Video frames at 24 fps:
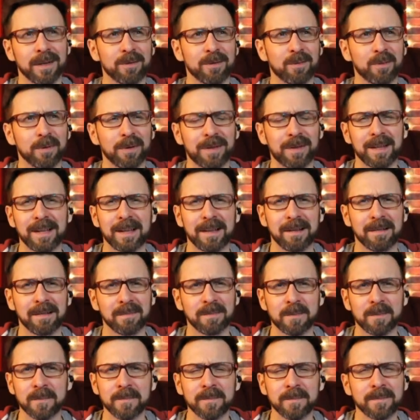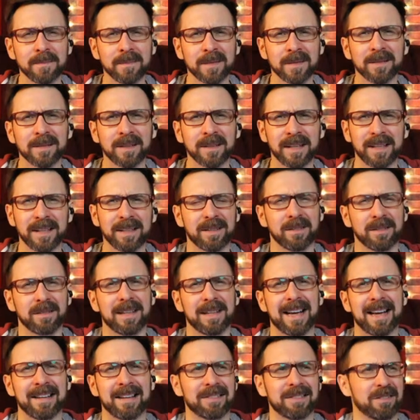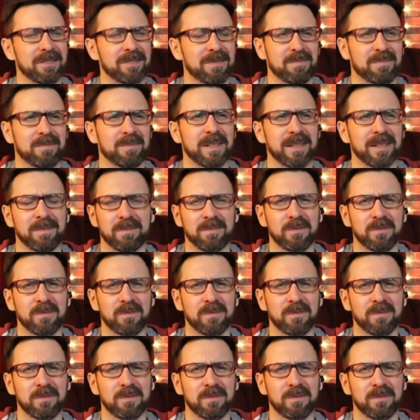within like the last like